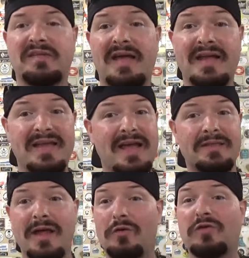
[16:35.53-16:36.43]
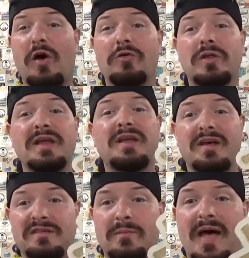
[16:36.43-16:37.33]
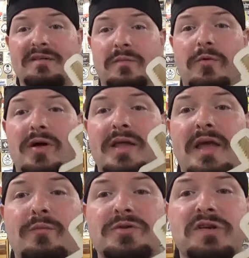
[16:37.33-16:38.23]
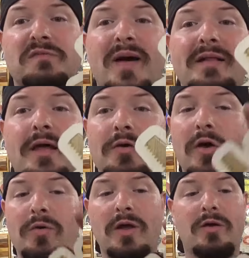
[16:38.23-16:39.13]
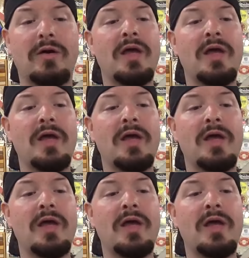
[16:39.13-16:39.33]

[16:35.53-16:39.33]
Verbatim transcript: And again, they are totally customizable. Again, with just my logo here